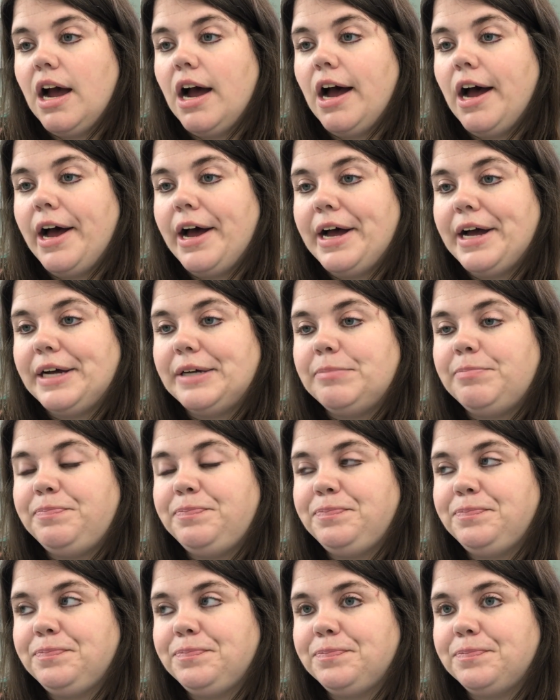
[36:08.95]

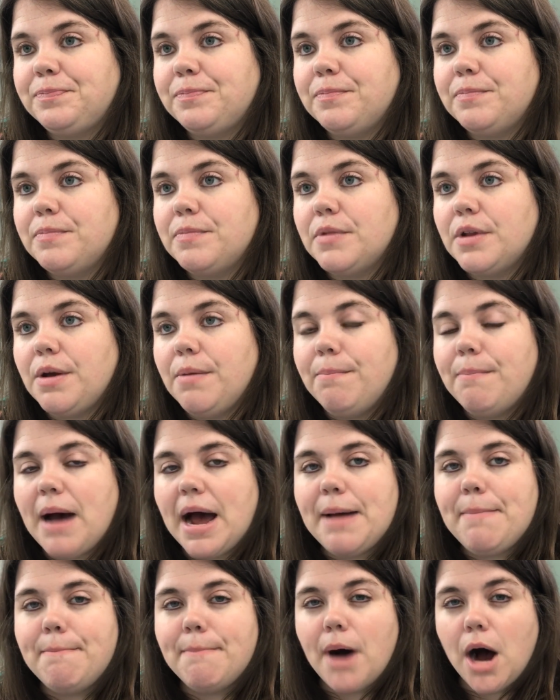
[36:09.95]

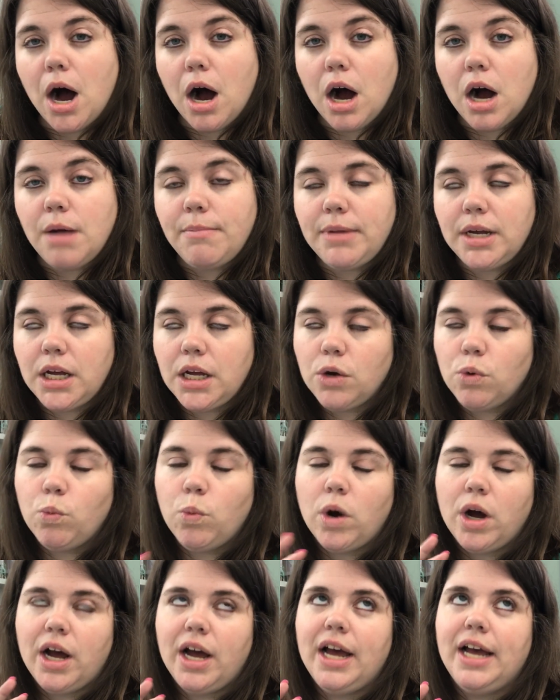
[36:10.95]
my mom
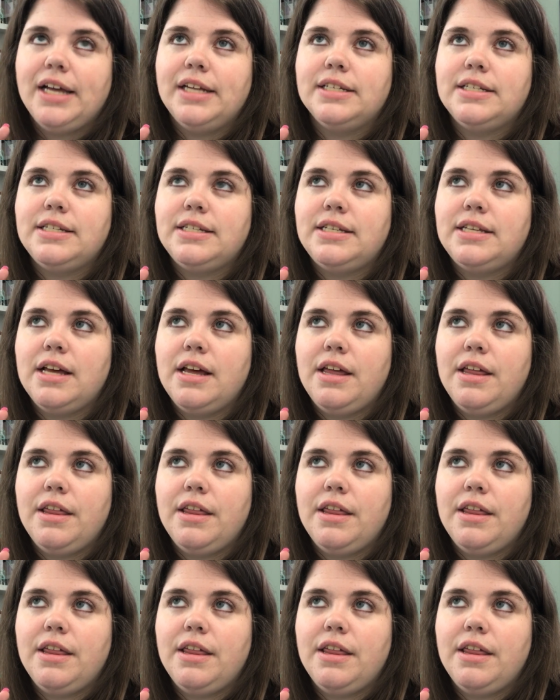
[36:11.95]
was